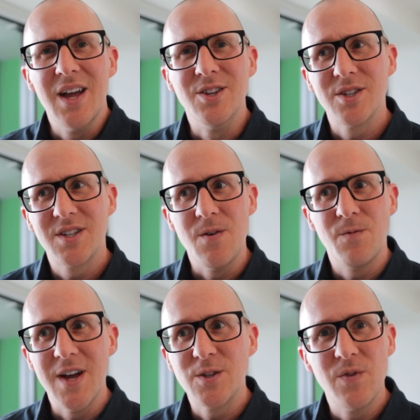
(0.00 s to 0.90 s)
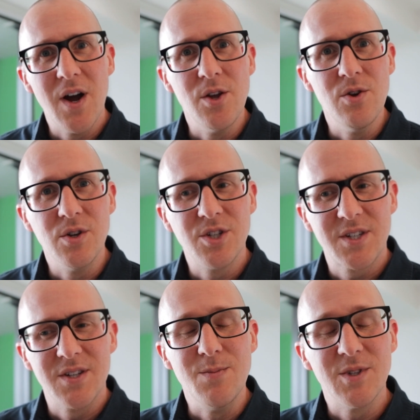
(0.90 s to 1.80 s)
And just at face value, it
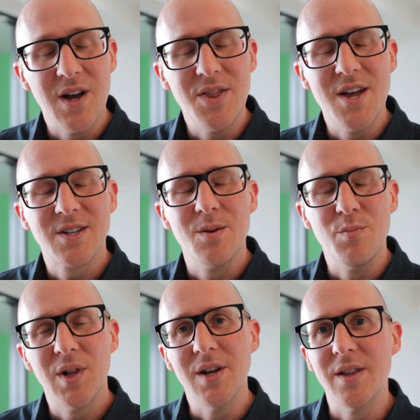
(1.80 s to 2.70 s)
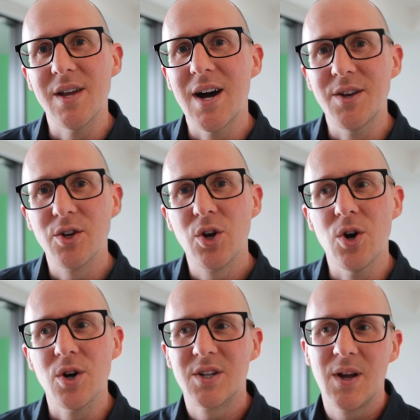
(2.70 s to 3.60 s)
just seems like that's completely
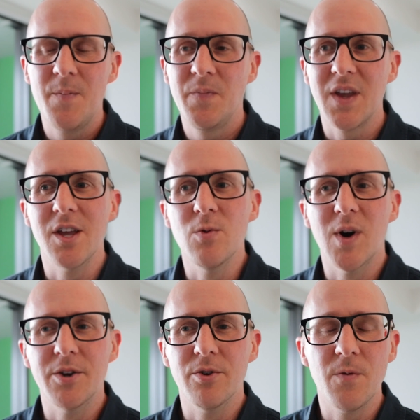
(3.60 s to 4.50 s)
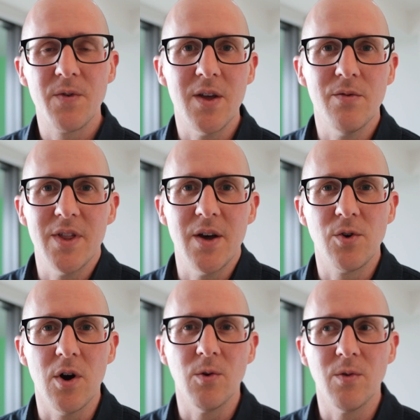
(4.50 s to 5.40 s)
undercooked. And you wonder if either
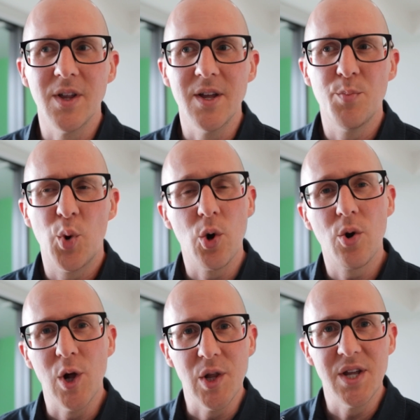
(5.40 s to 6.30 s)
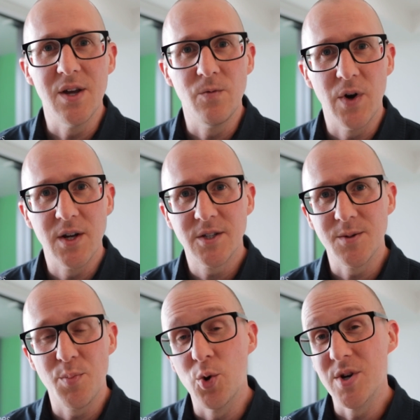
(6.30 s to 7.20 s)
they've got really poor quality advice
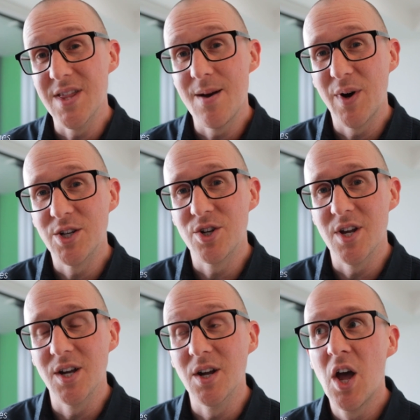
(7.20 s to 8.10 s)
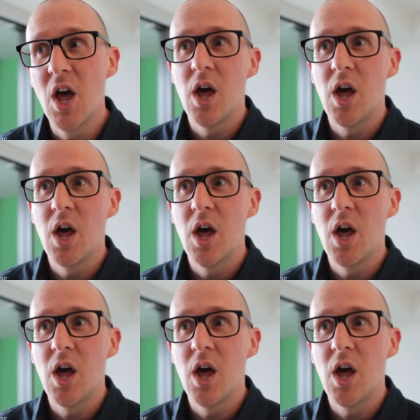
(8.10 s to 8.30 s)
supporting that budgeting,